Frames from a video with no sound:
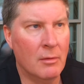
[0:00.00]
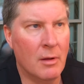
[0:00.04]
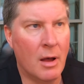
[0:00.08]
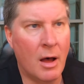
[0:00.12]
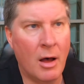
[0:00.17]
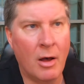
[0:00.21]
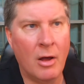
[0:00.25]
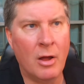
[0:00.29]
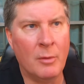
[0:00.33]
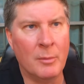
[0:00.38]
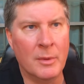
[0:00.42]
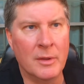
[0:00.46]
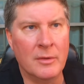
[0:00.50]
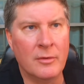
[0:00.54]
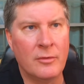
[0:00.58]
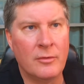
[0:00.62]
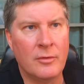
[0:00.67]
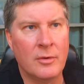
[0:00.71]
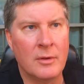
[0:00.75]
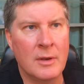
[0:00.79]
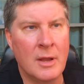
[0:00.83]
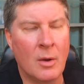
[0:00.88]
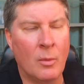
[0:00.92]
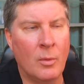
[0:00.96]

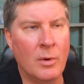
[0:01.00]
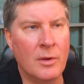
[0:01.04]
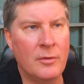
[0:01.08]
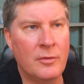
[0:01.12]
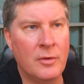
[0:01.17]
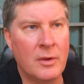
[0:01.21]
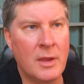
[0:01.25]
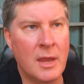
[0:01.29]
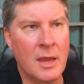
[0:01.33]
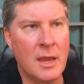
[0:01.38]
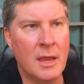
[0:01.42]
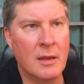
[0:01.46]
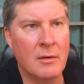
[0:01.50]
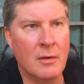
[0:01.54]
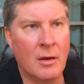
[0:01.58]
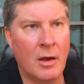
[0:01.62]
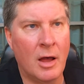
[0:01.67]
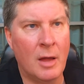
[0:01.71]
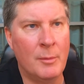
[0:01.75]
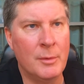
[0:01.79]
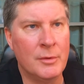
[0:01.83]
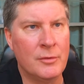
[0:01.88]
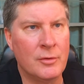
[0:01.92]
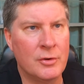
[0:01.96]
Almonds. Now once again,
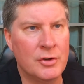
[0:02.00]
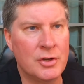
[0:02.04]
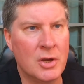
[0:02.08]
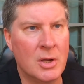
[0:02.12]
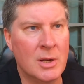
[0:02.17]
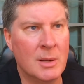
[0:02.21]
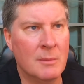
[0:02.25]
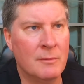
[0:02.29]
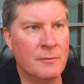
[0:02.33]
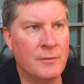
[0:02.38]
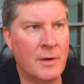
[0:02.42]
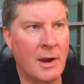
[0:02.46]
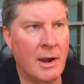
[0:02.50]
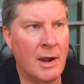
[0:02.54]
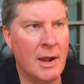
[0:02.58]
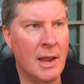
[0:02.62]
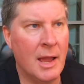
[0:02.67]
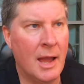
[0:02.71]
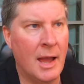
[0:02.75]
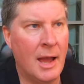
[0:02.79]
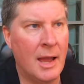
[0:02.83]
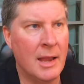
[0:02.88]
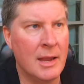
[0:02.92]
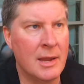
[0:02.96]
almonds are shown up very
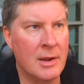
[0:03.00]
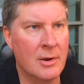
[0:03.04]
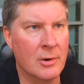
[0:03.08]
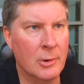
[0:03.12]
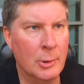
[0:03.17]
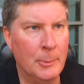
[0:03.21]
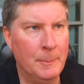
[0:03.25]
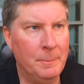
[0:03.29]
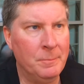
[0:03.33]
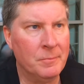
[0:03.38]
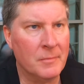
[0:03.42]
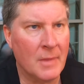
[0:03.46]
high here.